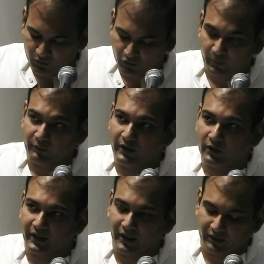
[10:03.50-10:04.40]
So when we
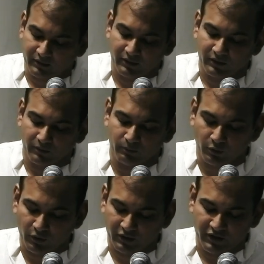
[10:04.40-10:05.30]
look at
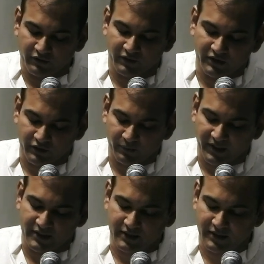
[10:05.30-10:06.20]
both these verses, we
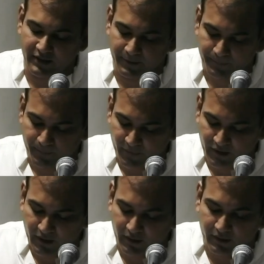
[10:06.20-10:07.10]
can see
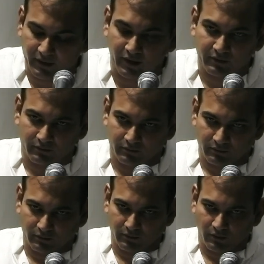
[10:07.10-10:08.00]
that
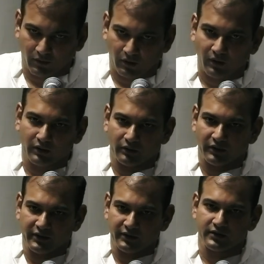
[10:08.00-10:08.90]
God,
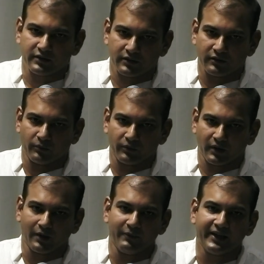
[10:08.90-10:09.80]
in this,
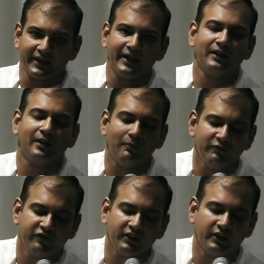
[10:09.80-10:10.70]
we can get
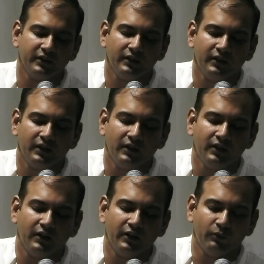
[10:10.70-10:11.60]
comfort
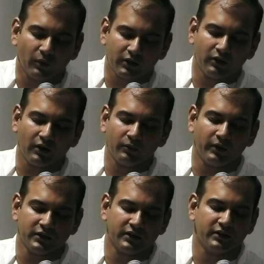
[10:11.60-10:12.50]
in what God
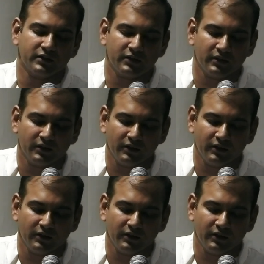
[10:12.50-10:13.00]
wants us.